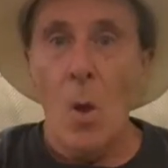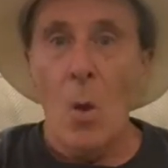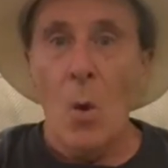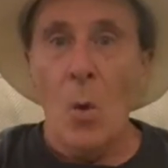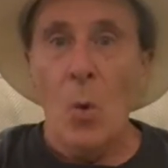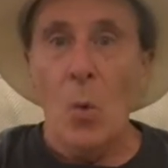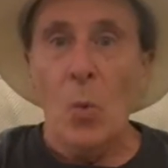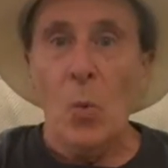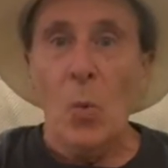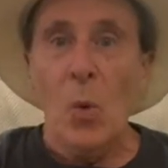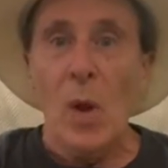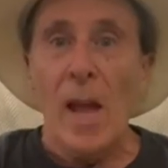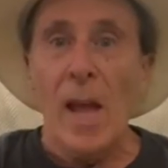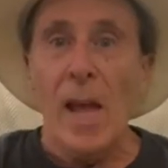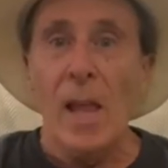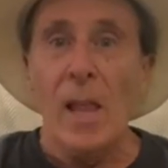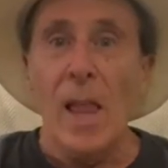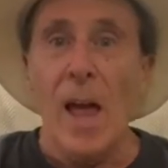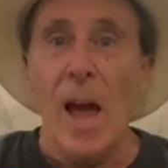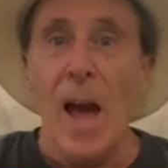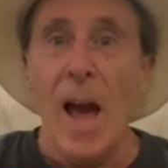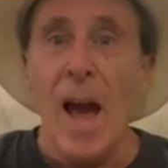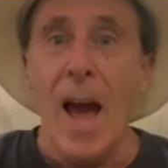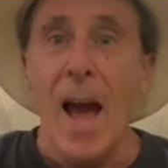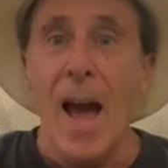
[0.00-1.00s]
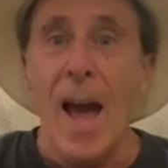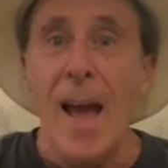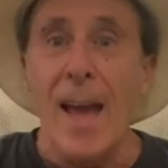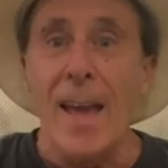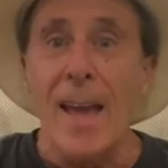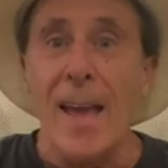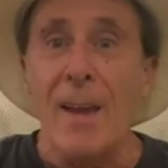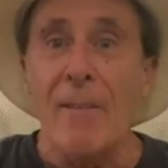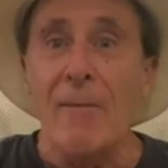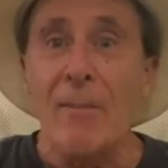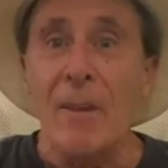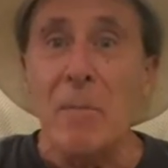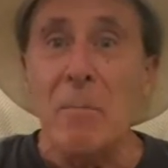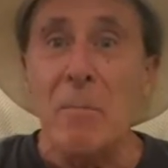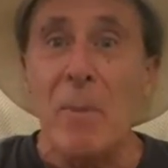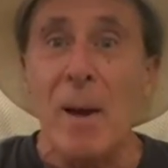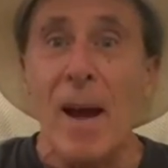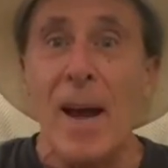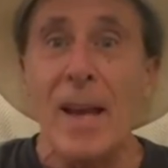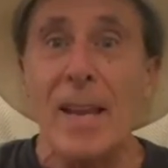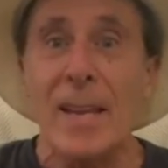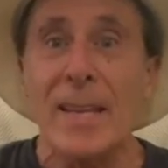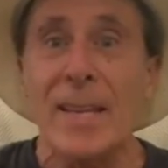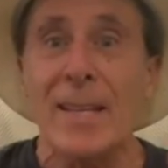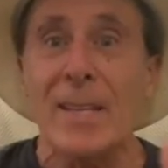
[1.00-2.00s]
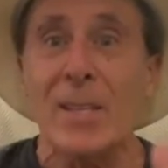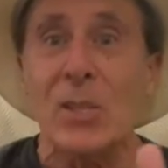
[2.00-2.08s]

Well, hi everybody.